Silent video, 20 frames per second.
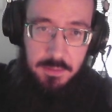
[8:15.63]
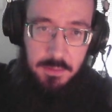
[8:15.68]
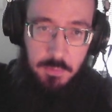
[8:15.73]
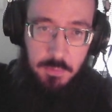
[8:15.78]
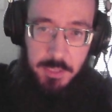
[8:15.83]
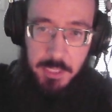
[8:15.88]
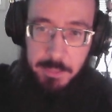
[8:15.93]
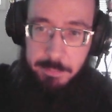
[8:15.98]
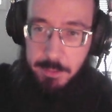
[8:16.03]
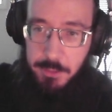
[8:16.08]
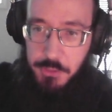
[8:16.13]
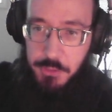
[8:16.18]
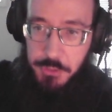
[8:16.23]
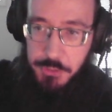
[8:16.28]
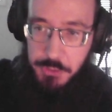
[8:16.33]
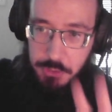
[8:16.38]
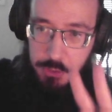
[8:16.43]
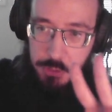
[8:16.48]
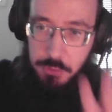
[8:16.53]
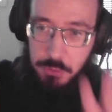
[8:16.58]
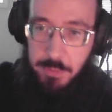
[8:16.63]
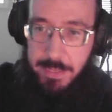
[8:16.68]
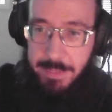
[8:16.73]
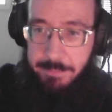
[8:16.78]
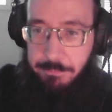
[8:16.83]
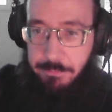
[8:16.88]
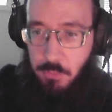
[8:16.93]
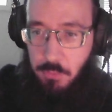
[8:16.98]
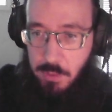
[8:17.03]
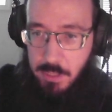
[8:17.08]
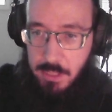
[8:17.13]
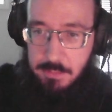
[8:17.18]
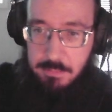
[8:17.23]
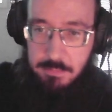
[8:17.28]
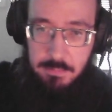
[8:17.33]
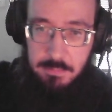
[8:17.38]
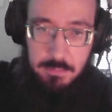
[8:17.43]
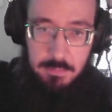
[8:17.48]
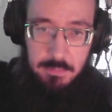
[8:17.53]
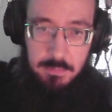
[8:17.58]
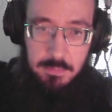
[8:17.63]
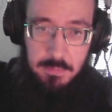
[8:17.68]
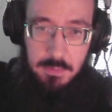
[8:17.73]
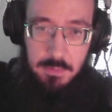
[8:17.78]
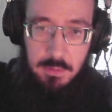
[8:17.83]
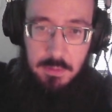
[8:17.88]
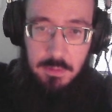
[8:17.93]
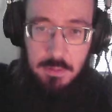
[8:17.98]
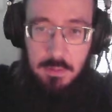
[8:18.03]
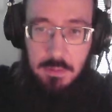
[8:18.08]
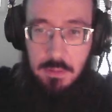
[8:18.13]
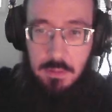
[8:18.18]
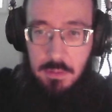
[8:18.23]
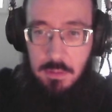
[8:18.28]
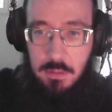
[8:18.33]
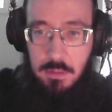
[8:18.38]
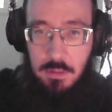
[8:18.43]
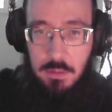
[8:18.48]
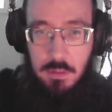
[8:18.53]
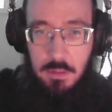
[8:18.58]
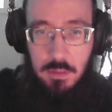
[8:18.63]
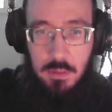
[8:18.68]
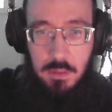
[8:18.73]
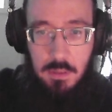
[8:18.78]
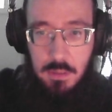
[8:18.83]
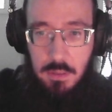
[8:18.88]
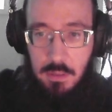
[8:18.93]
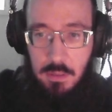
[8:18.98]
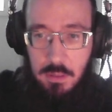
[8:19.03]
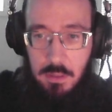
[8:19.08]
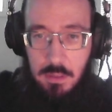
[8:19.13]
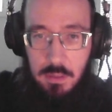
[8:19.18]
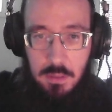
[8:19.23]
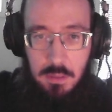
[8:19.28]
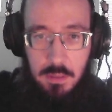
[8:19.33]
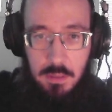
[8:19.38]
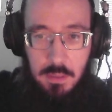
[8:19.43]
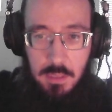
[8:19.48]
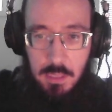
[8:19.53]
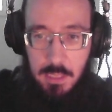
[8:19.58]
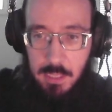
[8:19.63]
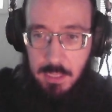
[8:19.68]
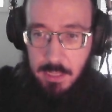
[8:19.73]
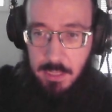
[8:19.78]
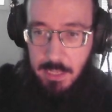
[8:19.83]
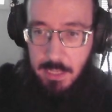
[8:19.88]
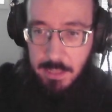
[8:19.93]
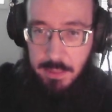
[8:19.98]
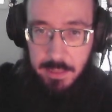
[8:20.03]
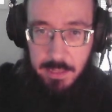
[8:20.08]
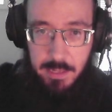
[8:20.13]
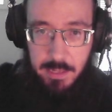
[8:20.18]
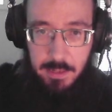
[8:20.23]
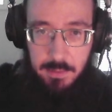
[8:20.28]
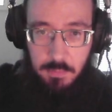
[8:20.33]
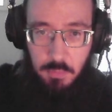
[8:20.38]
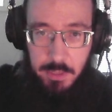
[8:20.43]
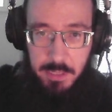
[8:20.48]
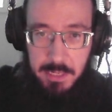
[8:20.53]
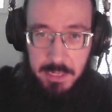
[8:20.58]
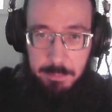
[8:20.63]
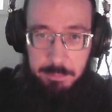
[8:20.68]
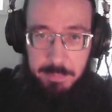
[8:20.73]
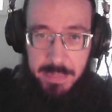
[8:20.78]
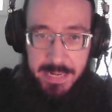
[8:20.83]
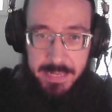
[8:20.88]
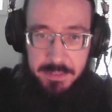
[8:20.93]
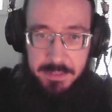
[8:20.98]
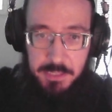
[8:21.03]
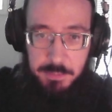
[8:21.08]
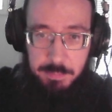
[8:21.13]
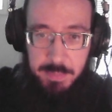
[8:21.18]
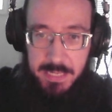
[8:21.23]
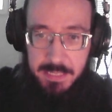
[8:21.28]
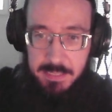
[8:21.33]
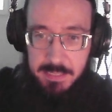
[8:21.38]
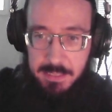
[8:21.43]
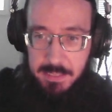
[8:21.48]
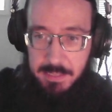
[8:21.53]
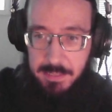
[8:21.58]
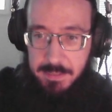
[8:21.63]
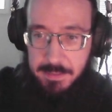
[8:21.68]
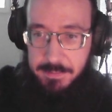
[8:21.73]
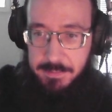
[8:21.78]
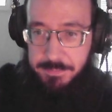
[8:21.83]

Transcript: We're going to purchase 2 amphora. Thank you. And then we're going to buy this painting here.